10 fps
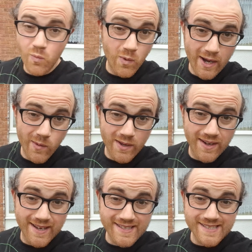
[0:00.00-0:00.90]
Wow
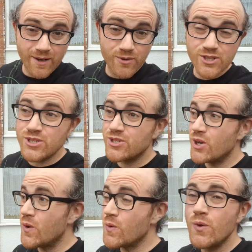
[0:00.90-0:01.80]
guys, that was
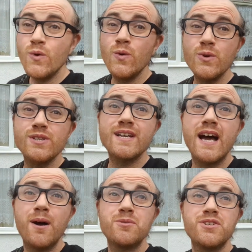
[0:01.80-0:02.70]
so cool to
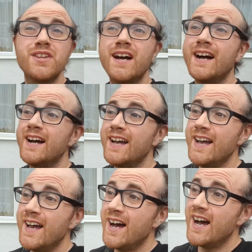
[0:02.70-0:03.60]
capture that.
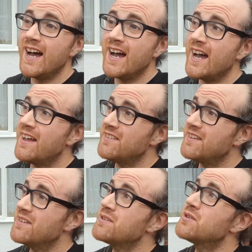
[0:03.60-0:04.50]

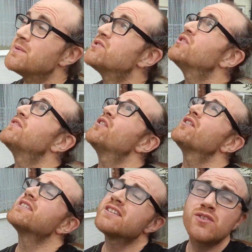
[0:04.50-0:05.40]
And to be truthfully
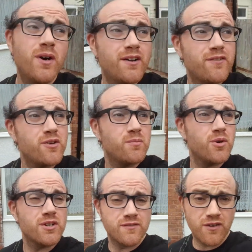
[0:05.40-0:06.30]
honest, there's quite a few
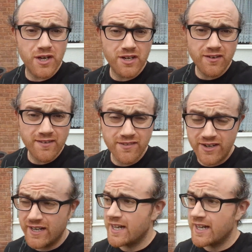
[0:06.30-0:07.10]
birds flying around right